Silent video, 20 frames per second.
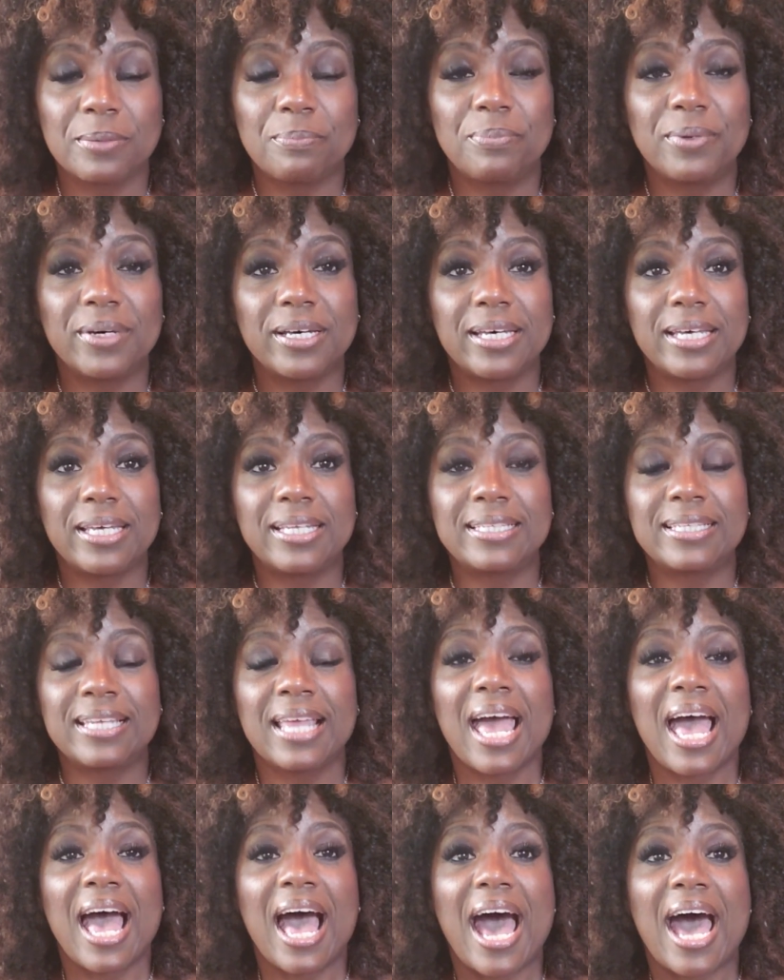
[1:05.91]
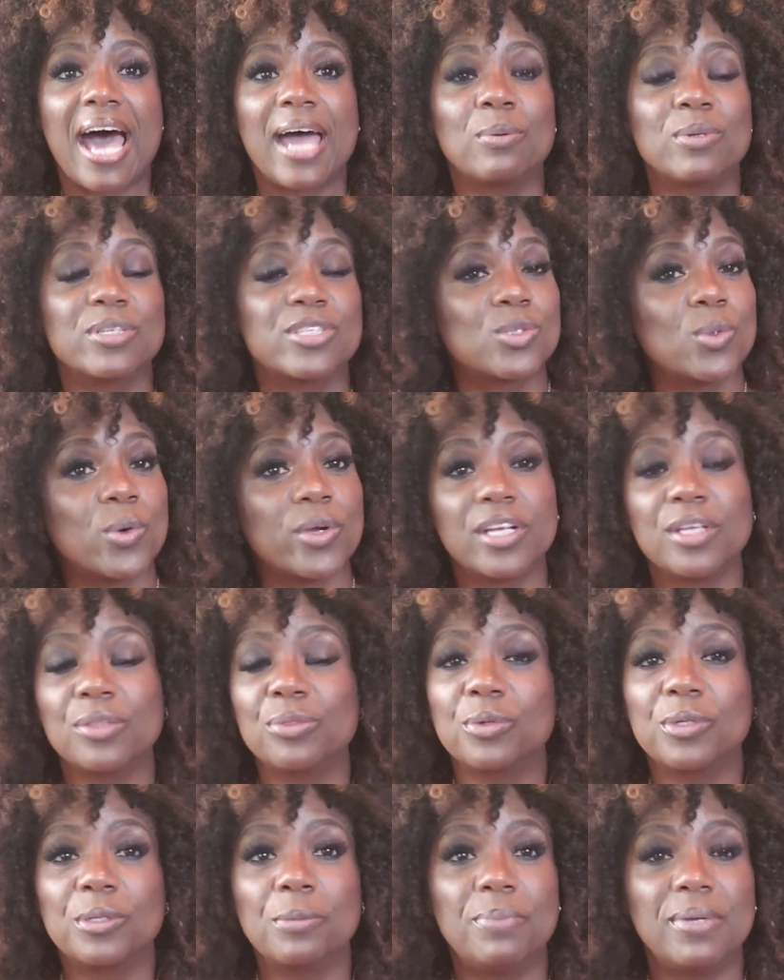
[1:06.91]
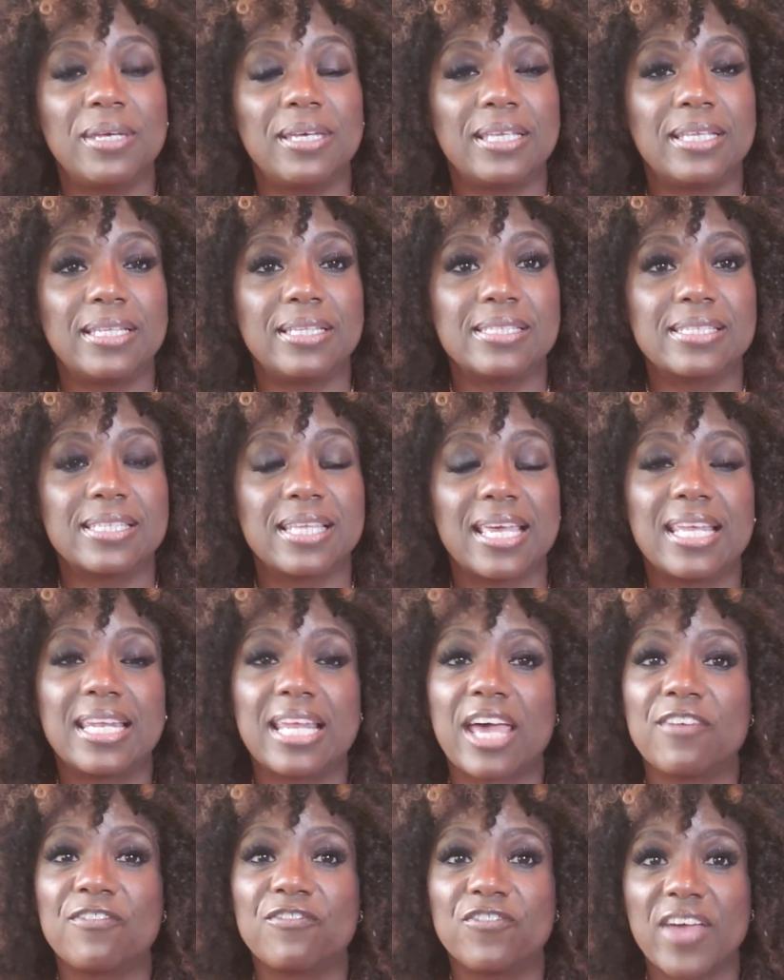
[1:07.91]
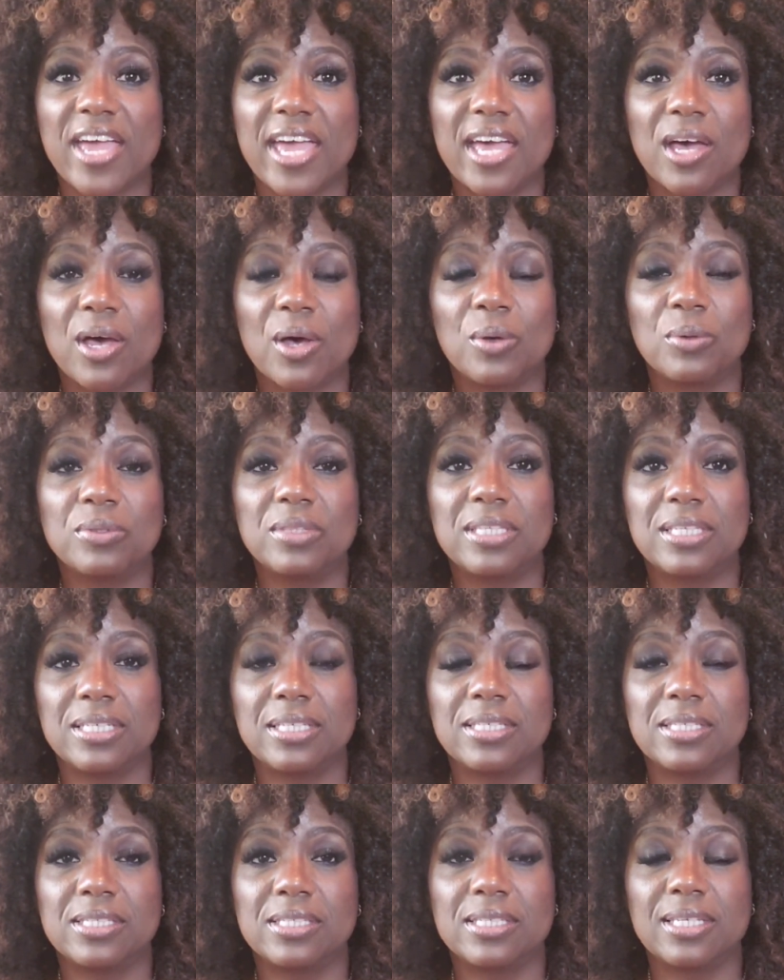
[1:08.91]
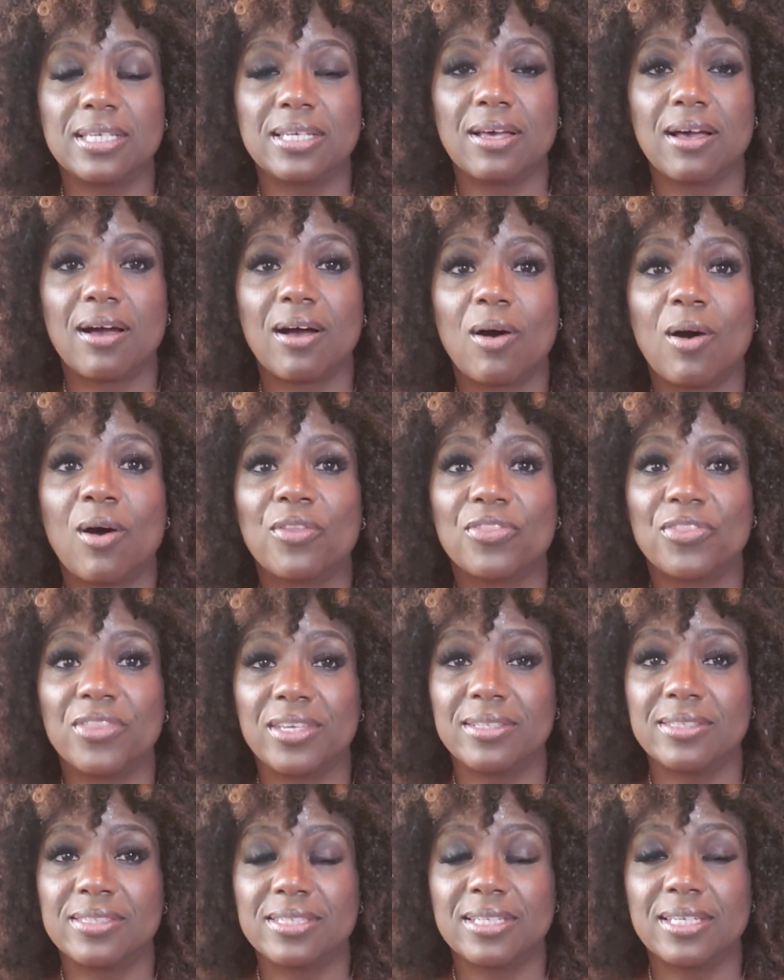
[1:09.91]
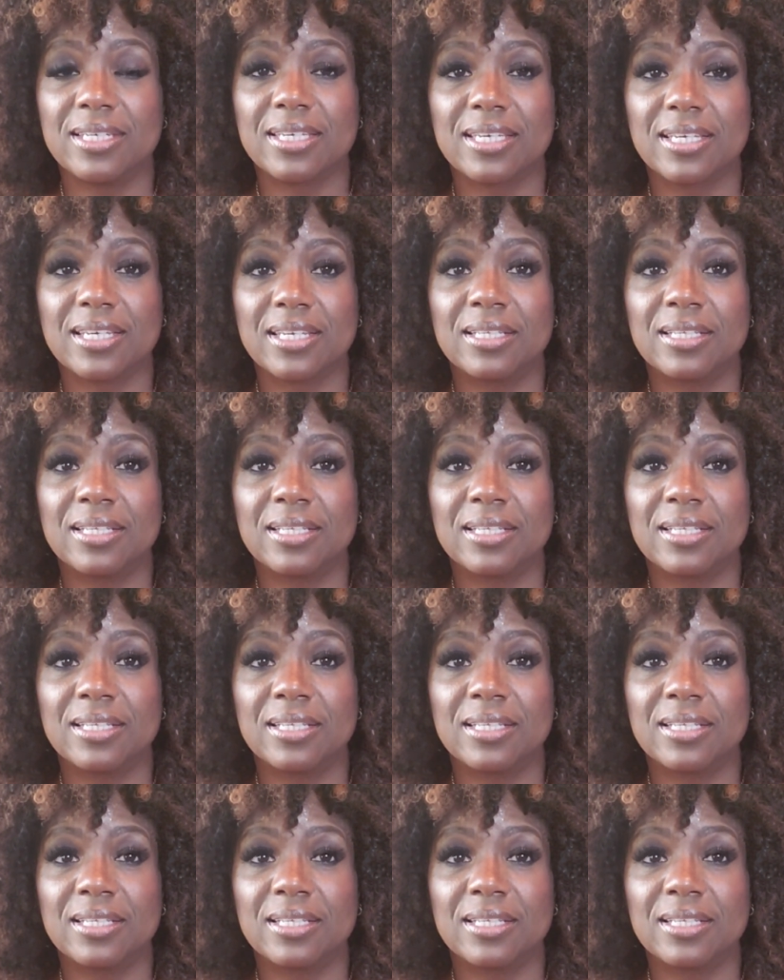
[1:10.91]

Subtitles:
but I was sorting through the bins and I found this authentic